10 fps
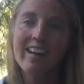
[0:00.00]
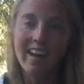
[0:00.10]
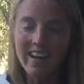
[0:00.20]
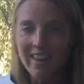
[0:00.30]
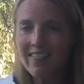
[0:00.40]

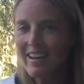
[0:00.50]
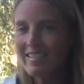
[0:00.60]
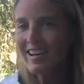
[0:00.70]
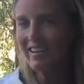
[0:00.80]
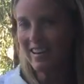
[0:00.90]
again, things
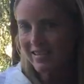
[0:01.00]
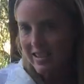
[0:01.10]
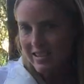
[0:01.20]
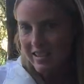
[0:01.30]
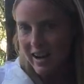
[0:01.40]
that are
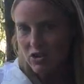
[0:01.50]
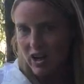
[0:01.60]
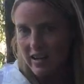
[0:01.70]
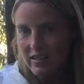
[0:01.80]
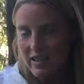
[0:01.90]
easy to
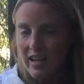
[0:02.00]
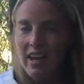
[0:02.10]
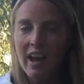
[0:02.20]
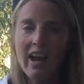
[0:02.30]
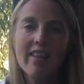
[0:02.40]
digest
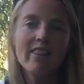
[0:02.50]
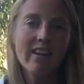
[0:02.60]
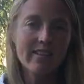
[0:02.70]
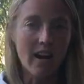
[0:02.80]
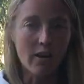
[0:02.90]
and
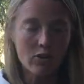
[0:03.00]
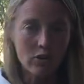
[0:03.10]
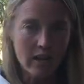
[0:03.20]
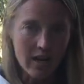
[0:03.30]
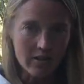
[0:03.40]
things that also
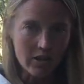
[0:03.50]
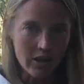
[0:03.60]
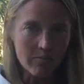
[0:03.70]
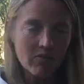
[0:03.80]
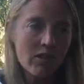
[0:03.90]
taste
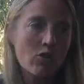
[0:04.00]
good.